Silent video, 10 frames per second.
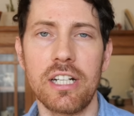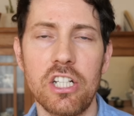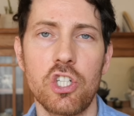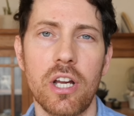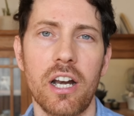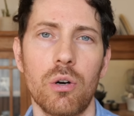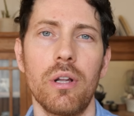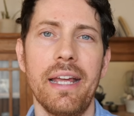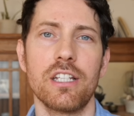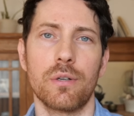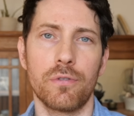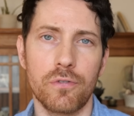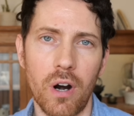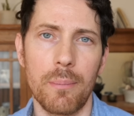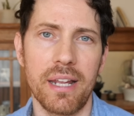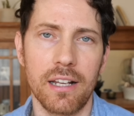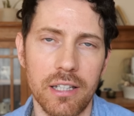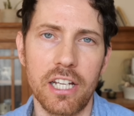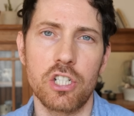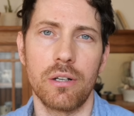in general is from
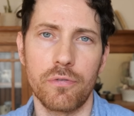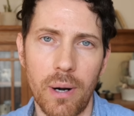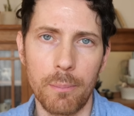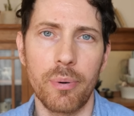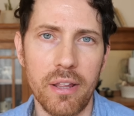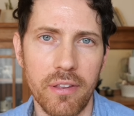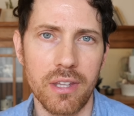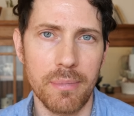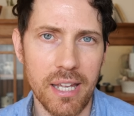inhalation, from breathing them